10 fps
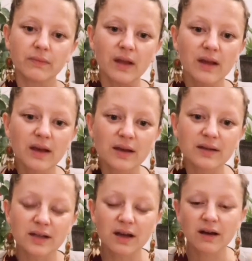
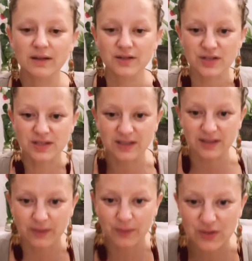And Carla's just said
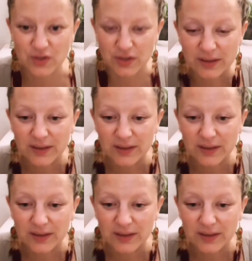another question.